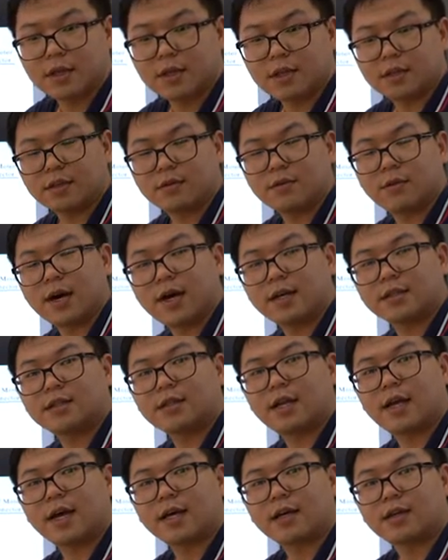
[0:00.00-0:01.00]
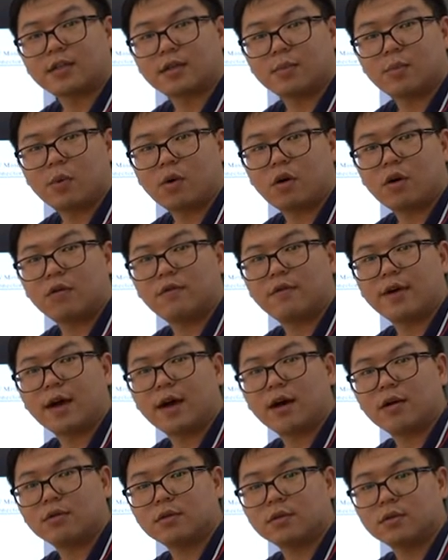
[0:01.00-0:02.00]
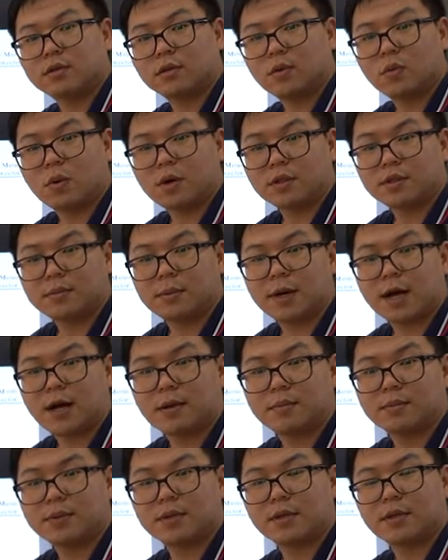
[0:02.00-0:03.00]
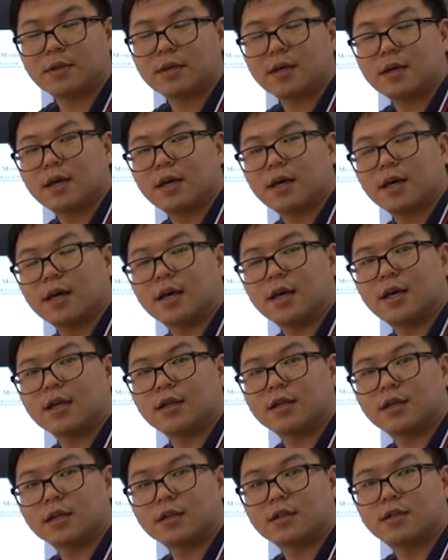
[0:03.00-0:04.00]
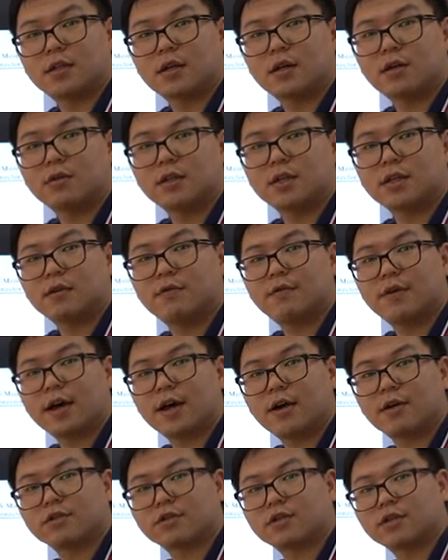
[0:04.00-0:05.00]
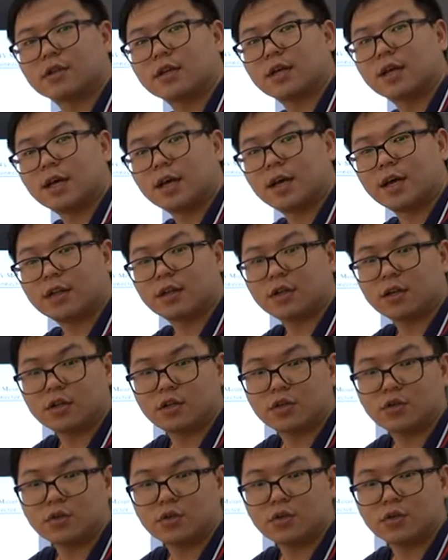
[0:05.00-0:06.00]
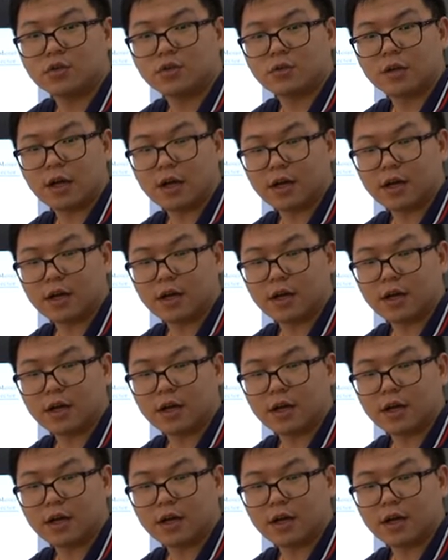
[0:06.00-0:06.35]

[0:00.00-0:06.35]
device like the ball valve, the water pump, and the slow needle valves, and to